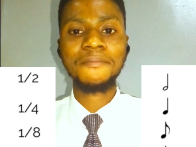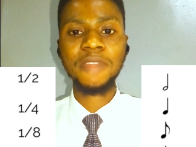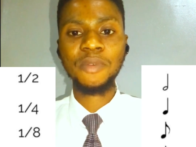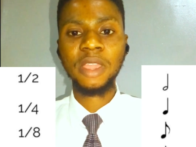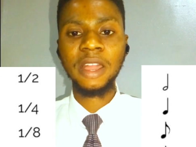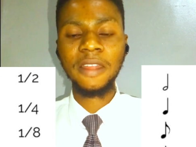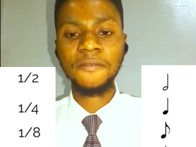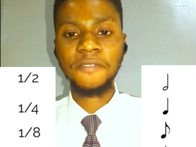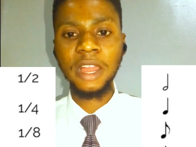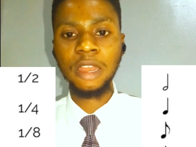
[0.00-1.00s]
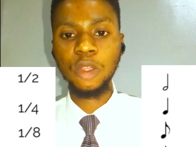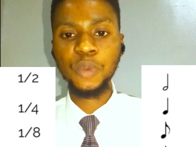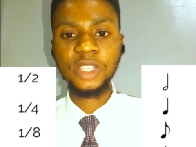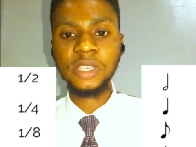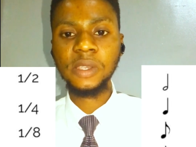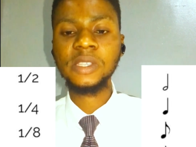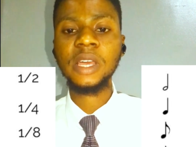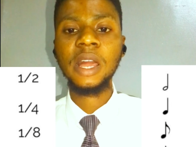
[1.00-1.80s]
American value, which is